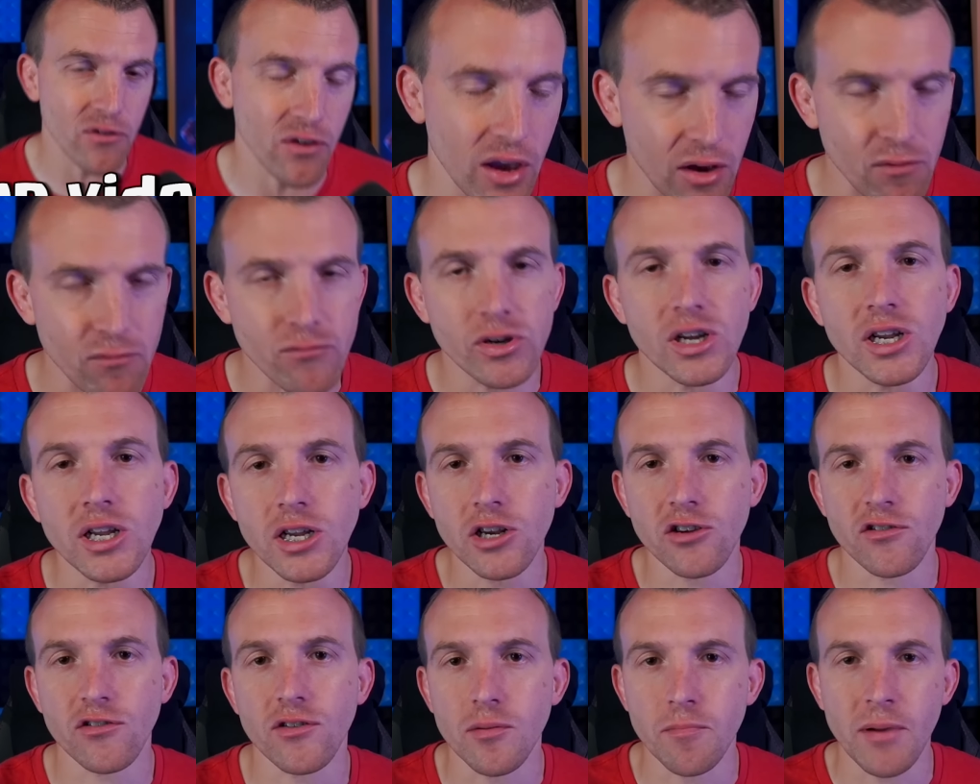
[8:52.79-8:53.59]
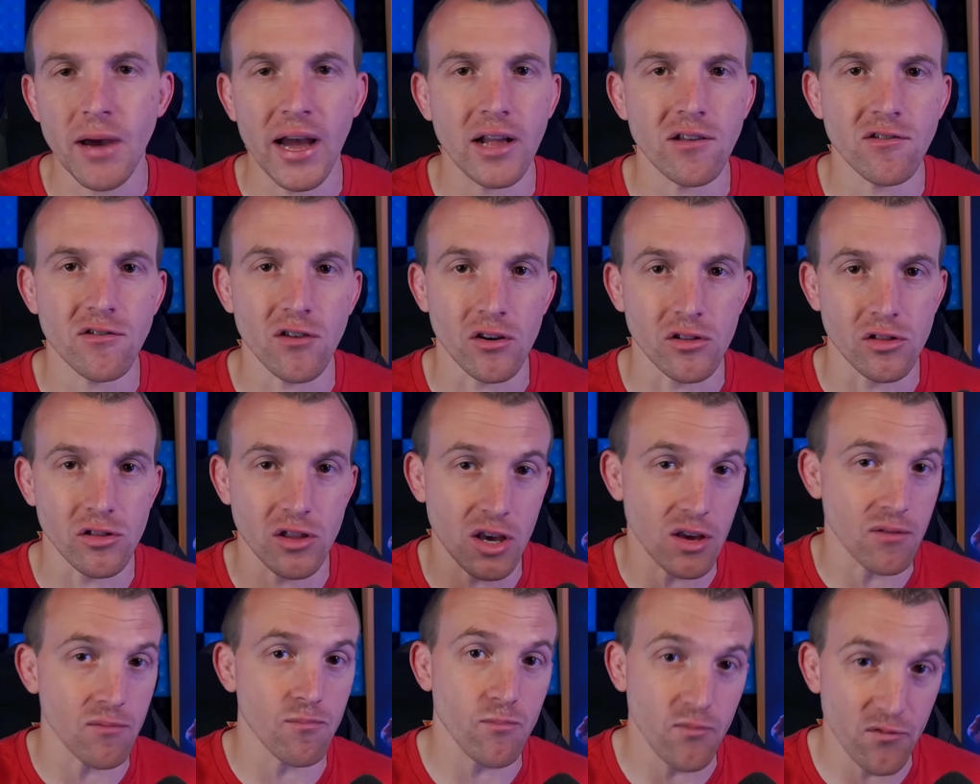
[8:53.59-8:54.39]
It really just depends on
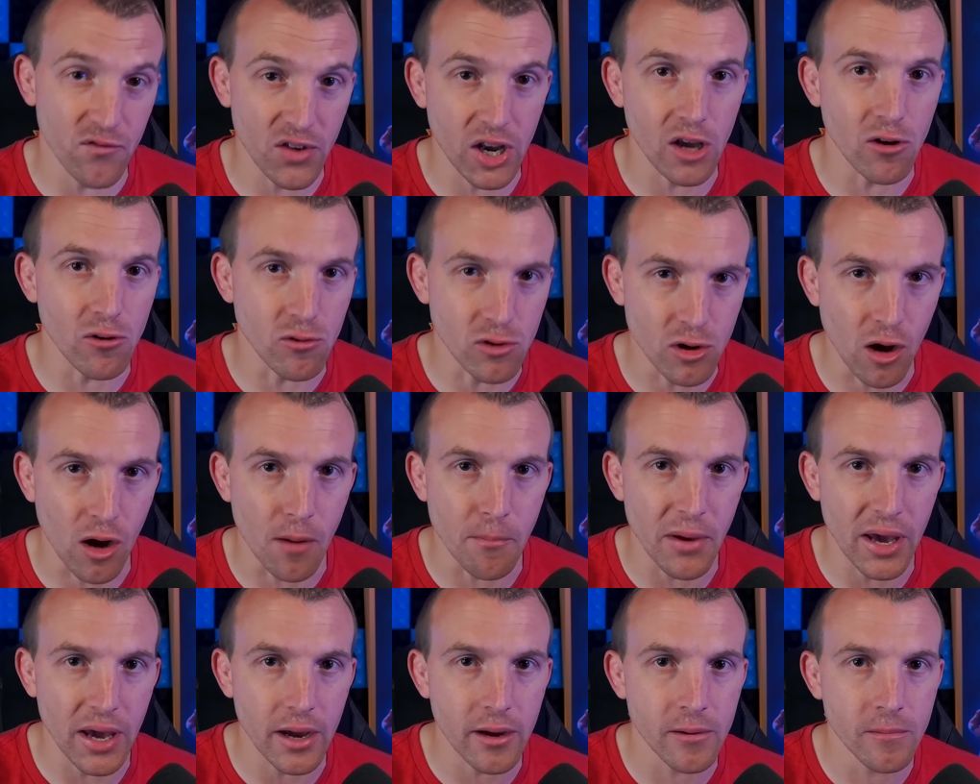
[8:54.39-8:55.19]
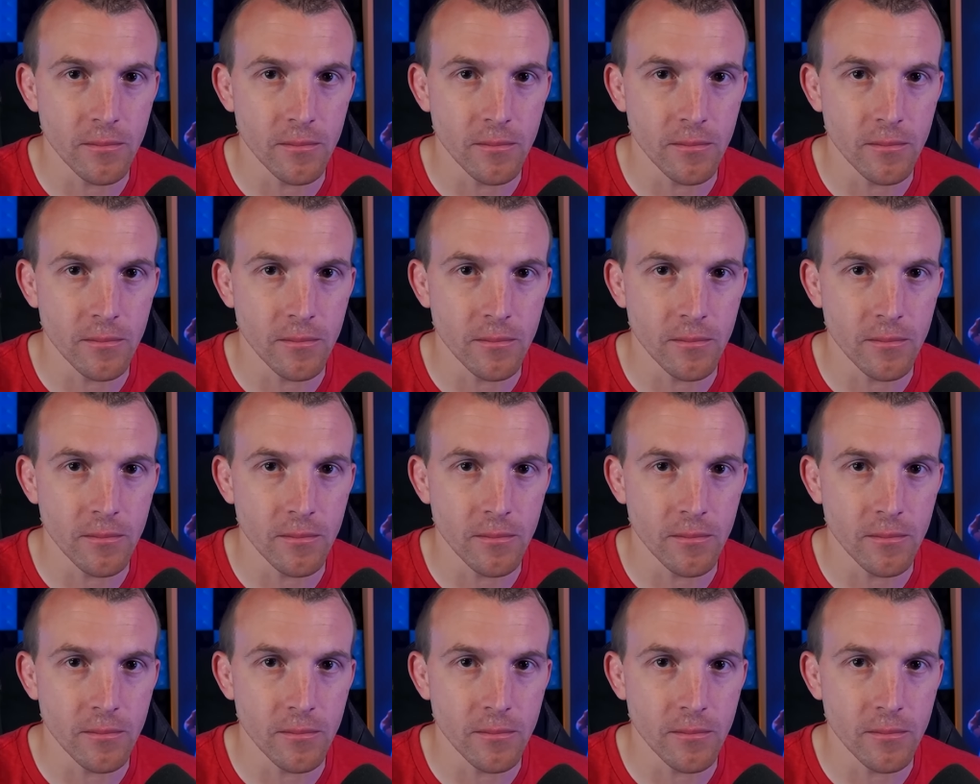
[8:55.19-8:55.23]
the video topic.